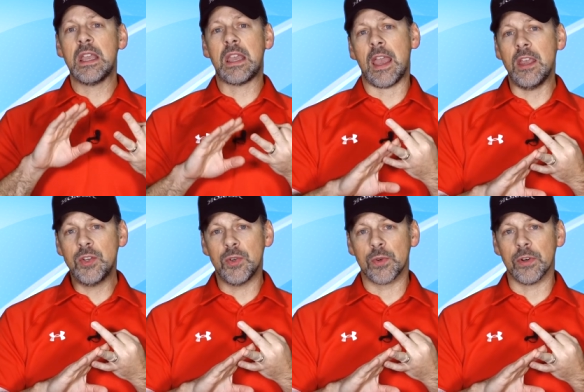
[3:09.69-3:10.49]

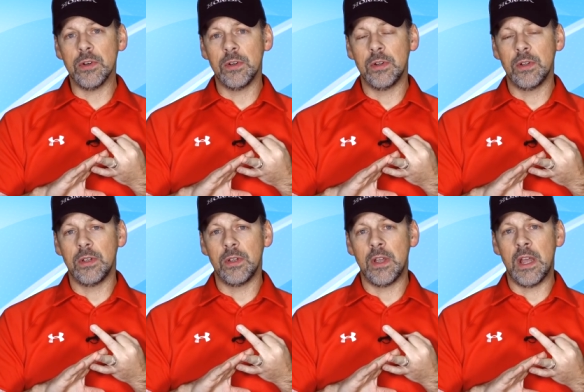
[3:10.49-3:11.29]
K-Tuner,
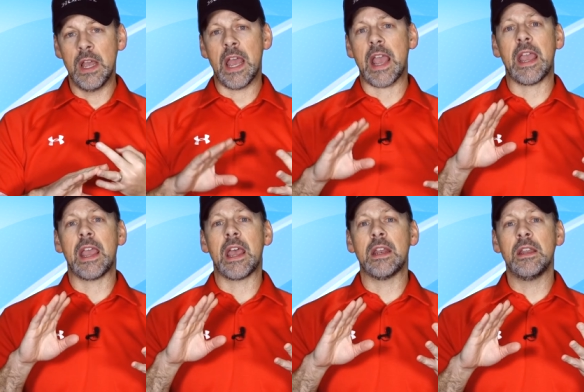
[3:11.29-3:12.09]

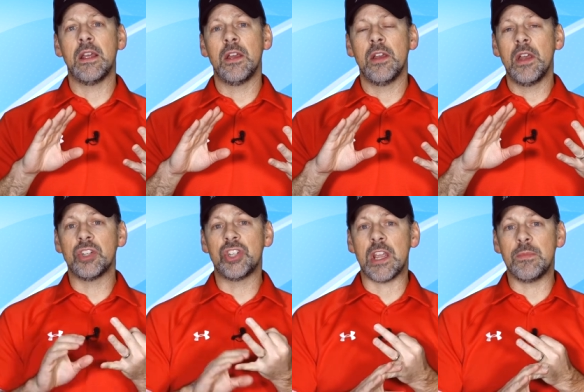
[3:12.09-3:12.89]
and
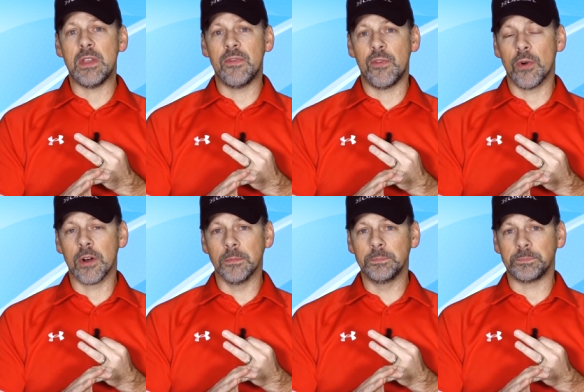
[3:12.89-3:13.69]

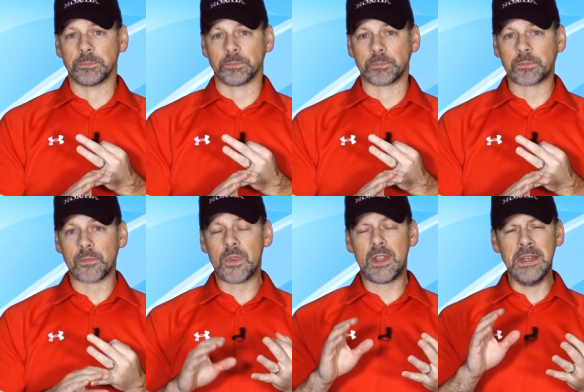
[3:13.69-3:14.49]
JB4.
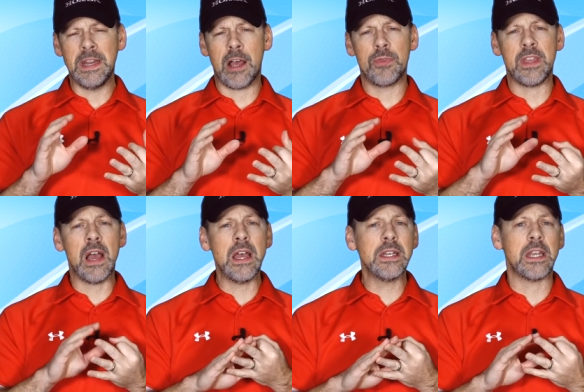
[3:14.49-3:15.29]
Now the
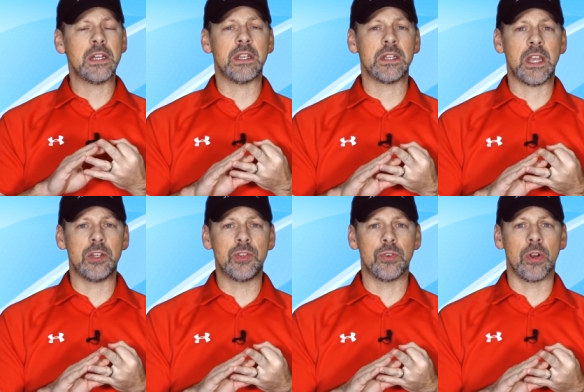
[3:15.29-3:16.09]
Hondata and
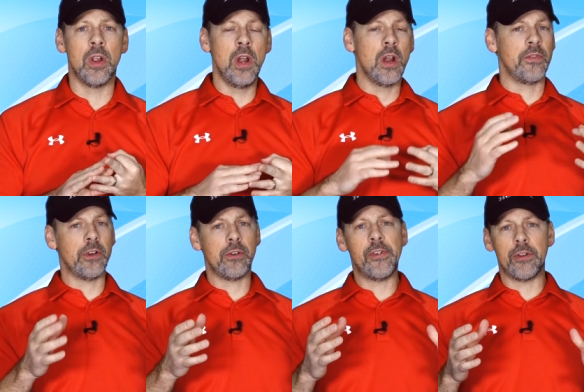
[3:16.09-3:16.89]
K-Tuner are
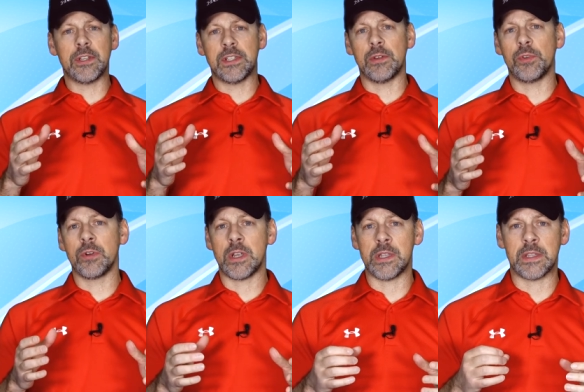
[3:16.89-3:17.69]
very, very
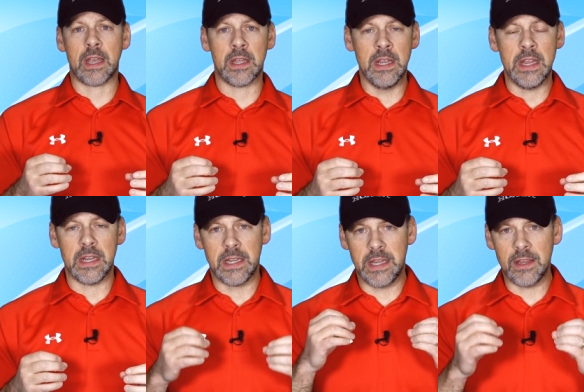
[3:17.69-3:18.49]
similar in that
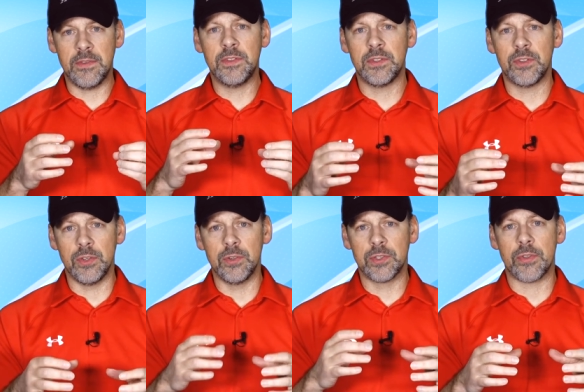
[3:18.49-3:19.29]
it gives the
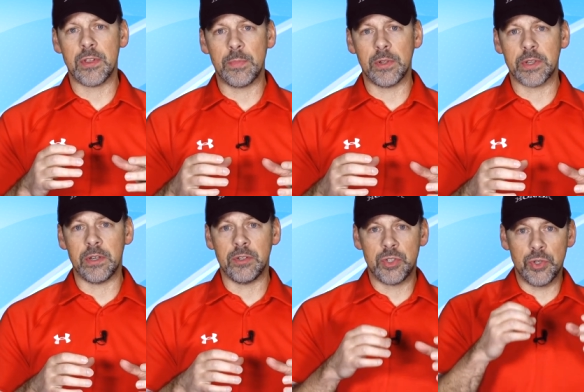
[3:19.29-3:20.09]
user the ability
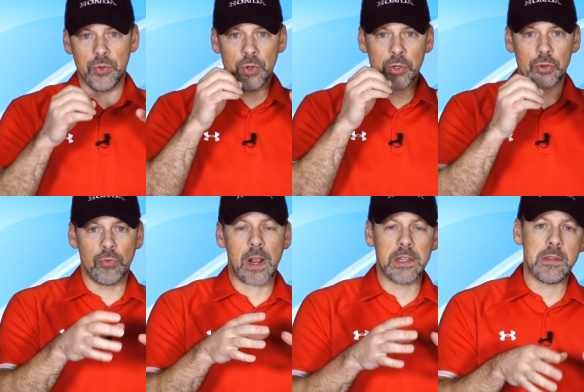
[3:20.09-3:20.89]
to, to
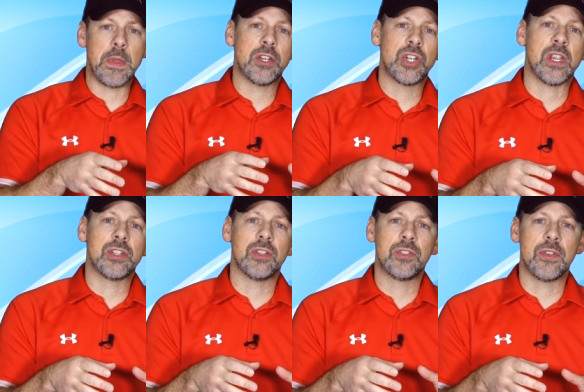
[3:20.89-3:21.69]
directly make
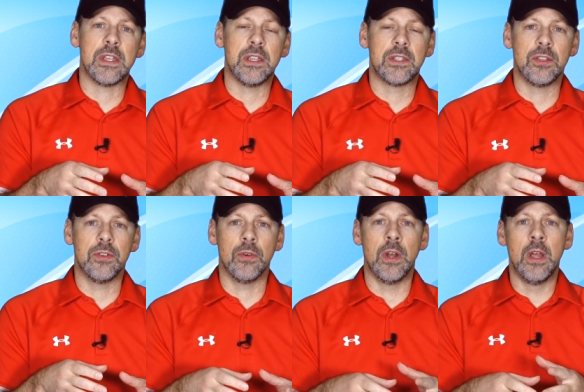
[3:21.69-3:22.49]
changes to the ECU.